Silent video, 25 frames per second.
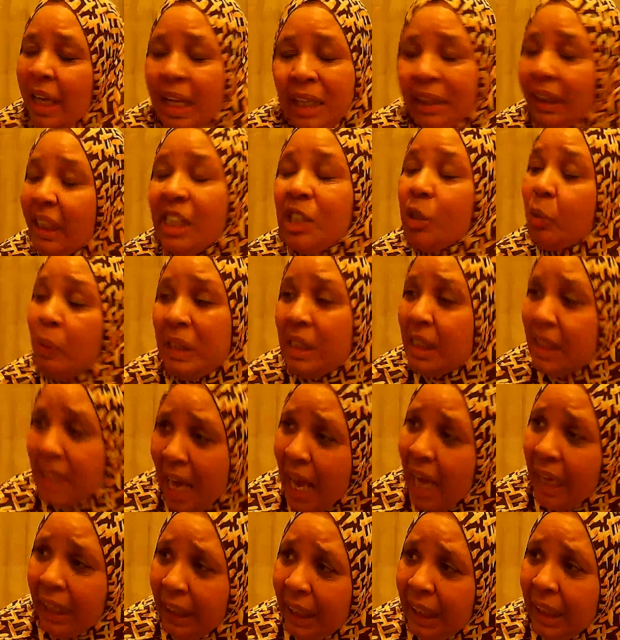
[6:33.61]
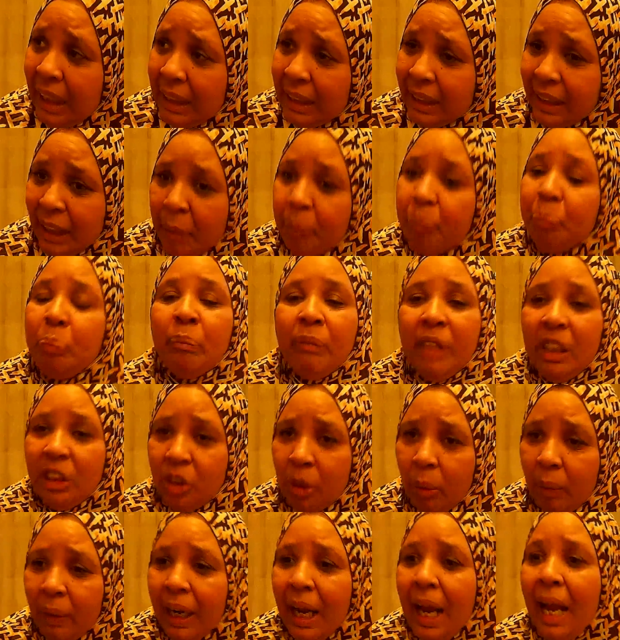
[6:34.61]
This was not easy. So
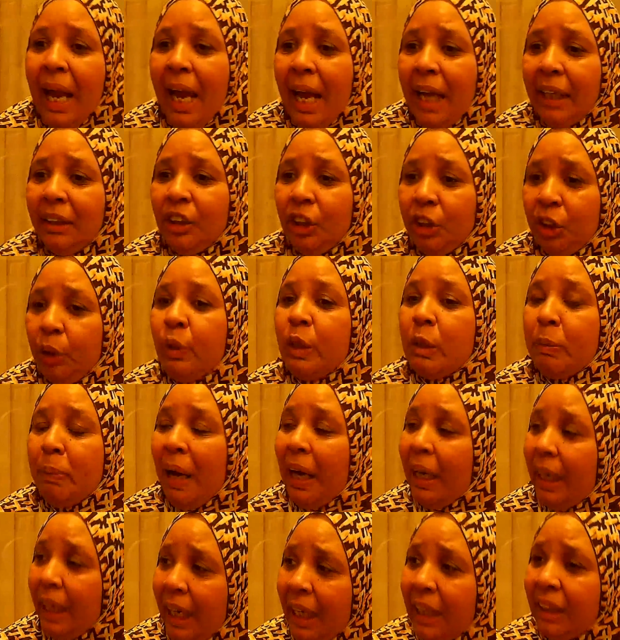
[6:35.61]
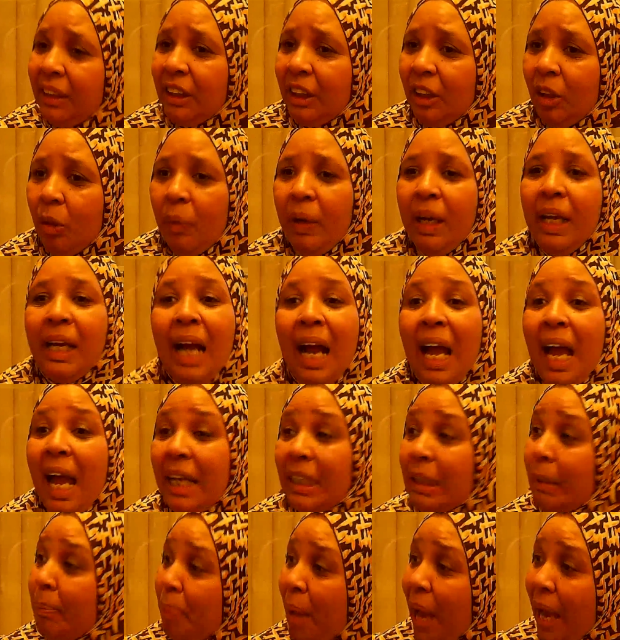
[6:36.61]
what I had to do was by the end of the week, I had
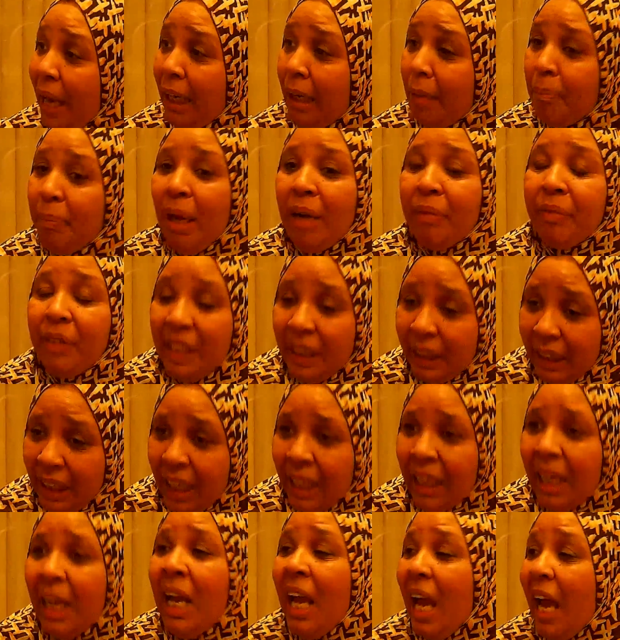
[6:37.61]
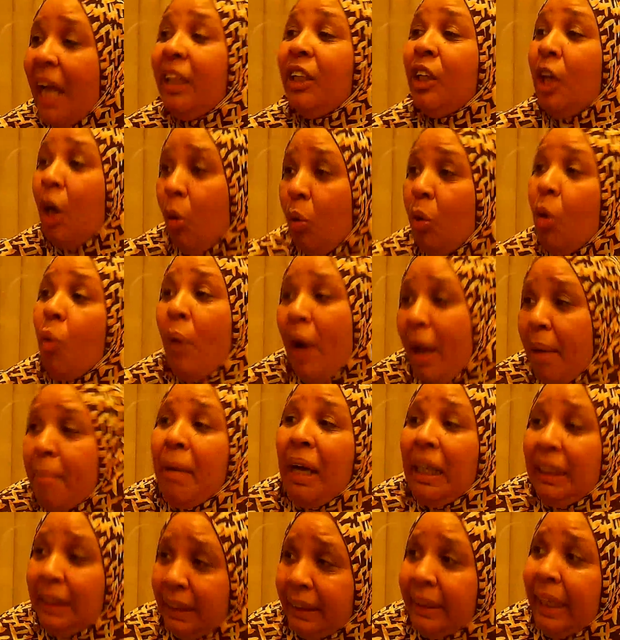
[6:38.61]
to pack up everything and go away
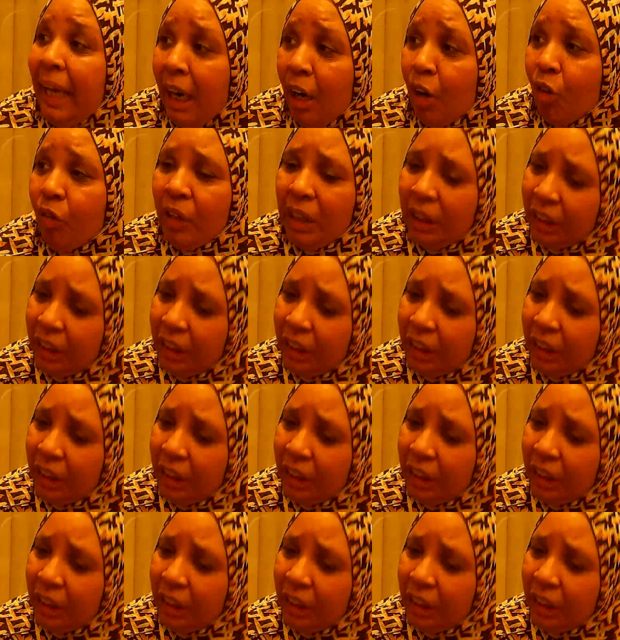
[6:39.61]
myself,